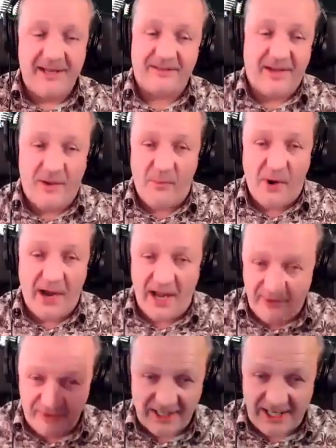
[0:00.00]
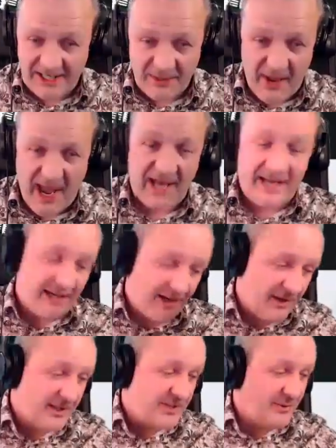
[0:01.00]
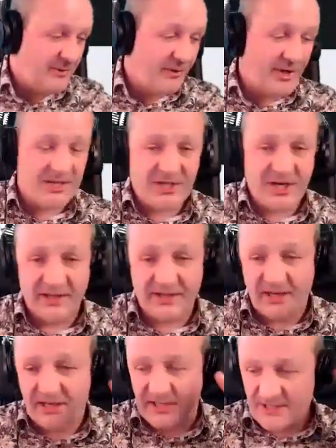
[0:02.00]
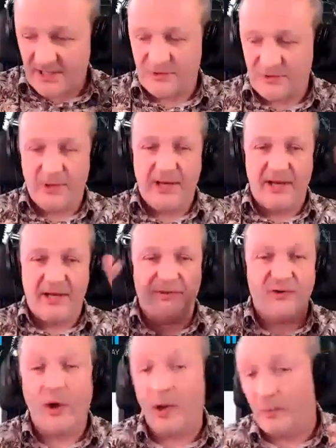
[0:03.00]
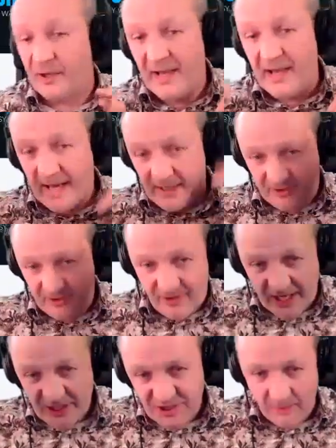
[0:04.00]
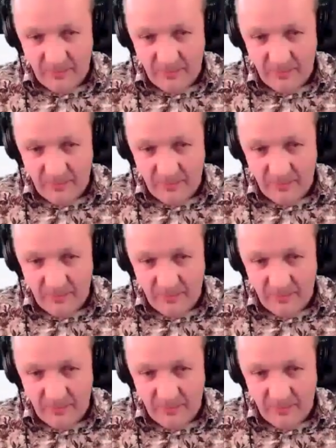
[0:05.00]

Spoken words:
Tom, I have to get you back, and I'll also invite you on to, because I do a live call with international